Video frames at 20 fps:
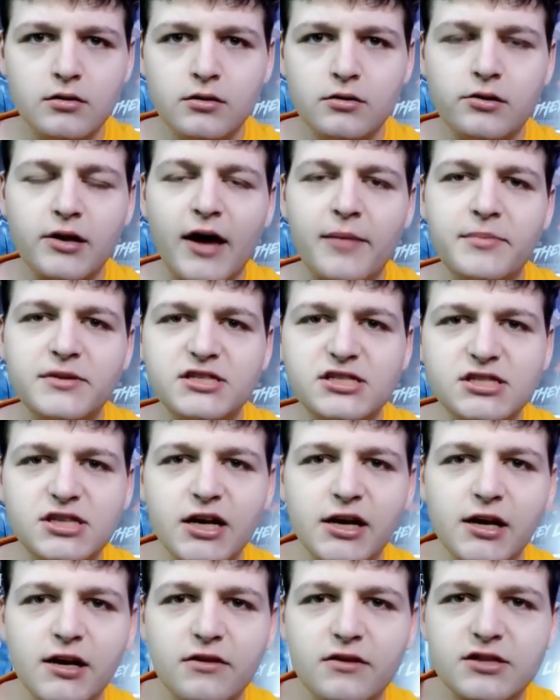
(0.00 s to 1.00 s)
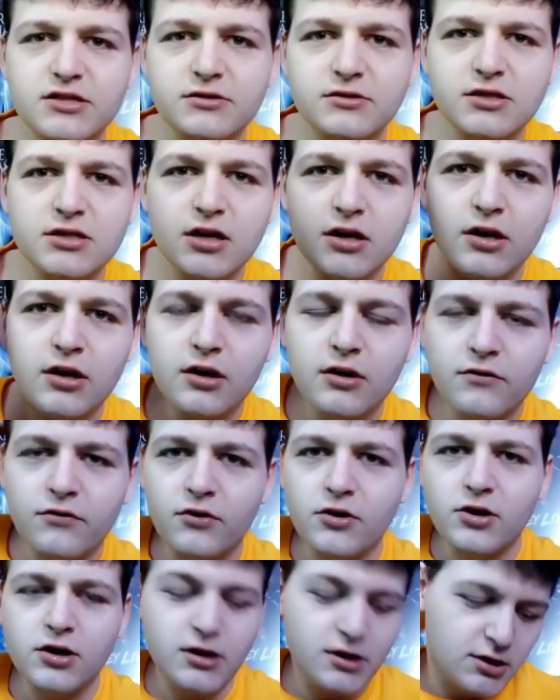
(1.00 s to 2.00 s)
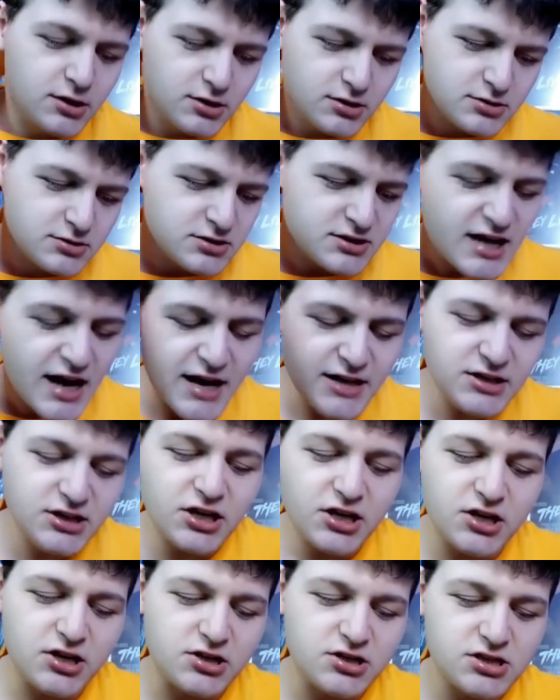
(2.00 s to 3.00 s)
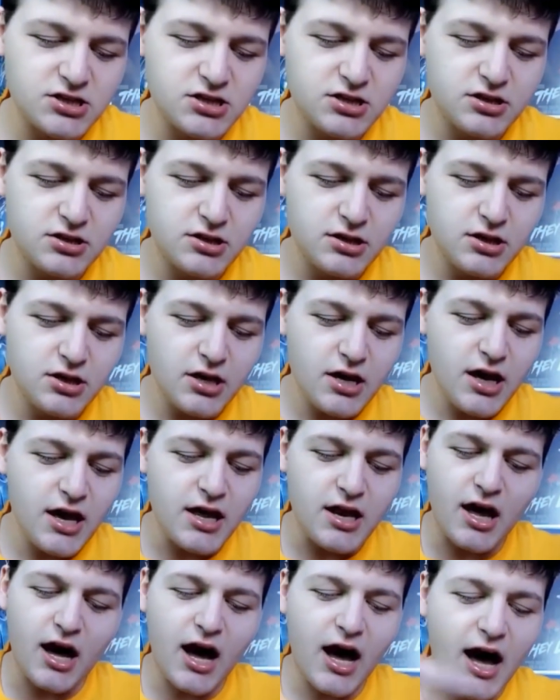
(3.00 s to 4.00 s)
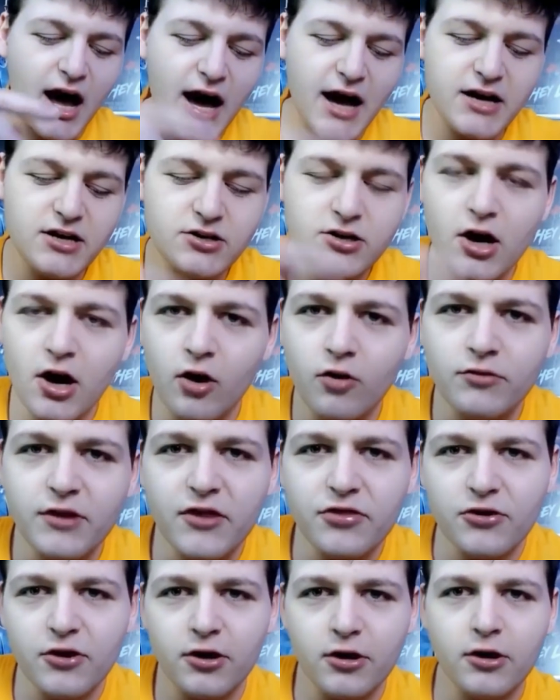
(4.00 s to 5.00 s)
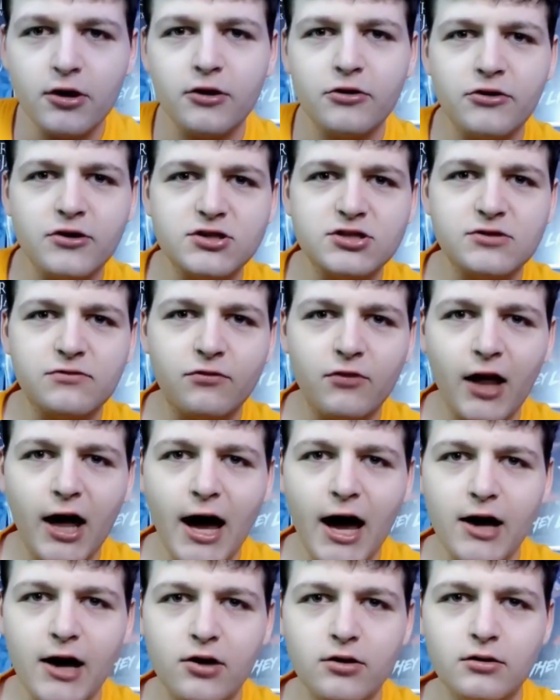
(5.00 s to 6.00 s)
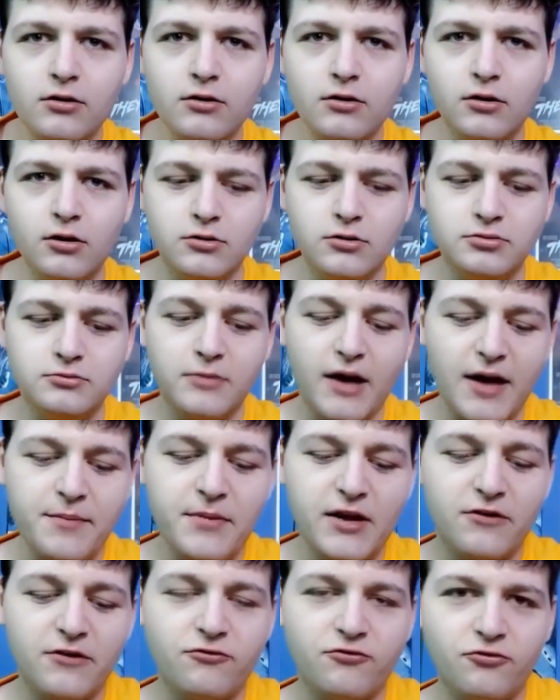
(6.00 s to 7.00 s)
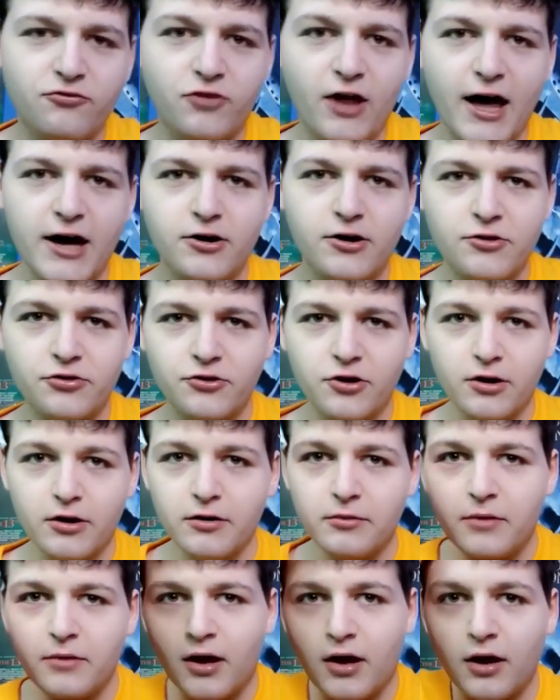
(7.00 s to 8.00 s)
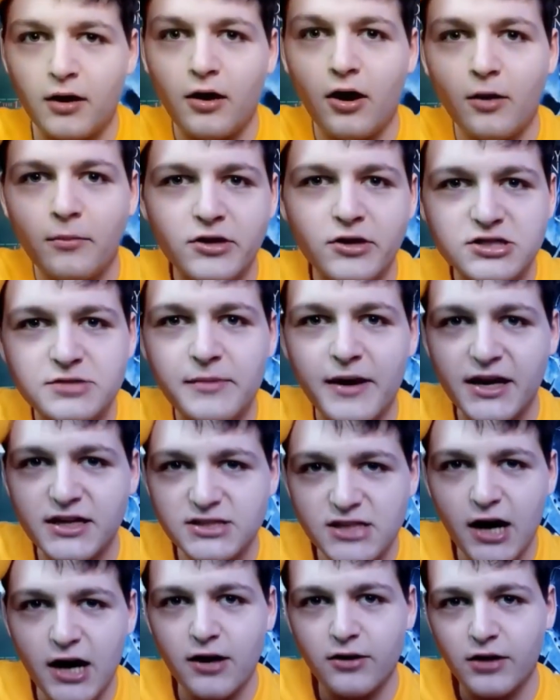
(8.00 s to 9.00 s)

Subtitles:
And I've been studying this for... 10 years, and I know that the Earth is flat. I've been a flat earther almost my entire